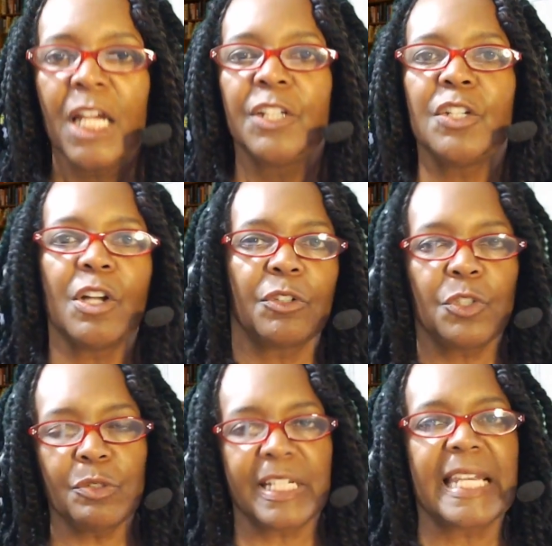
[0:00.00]
You know,
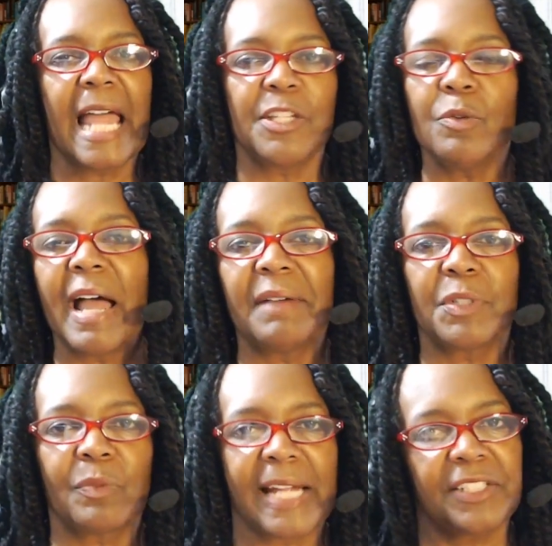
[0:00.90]
you can ha- you have
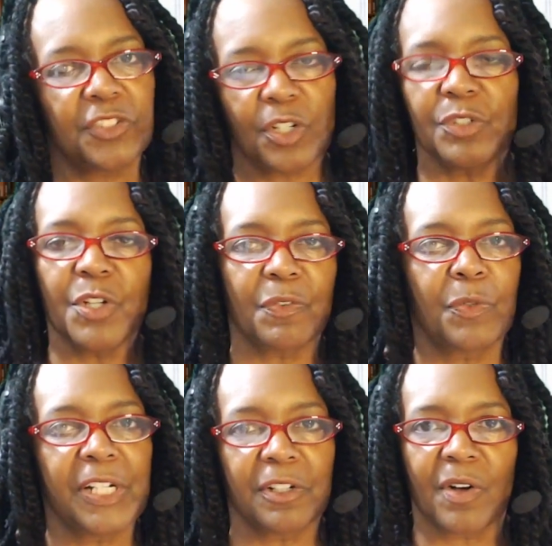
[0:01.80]
the right to turn your
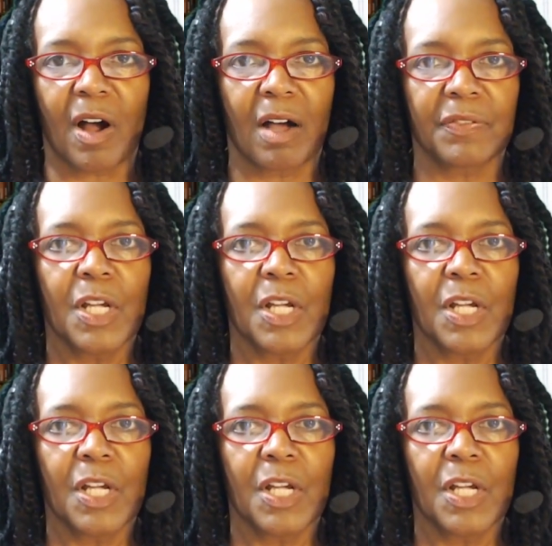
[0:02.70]
ringer off.